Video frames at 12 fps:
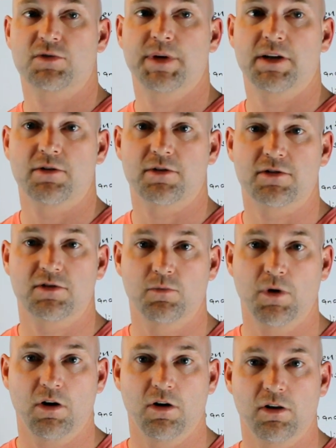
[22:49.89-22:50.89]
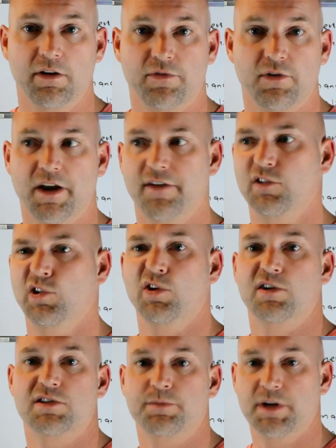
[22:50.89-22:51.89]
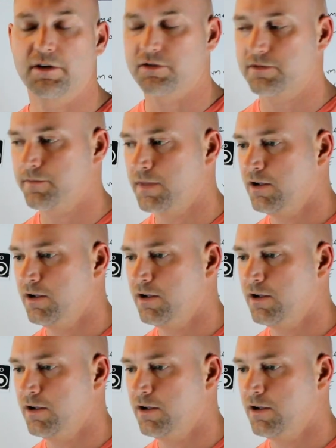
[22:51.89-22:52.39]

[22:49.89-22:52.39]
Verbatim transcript: speaker to small if you have large speakers?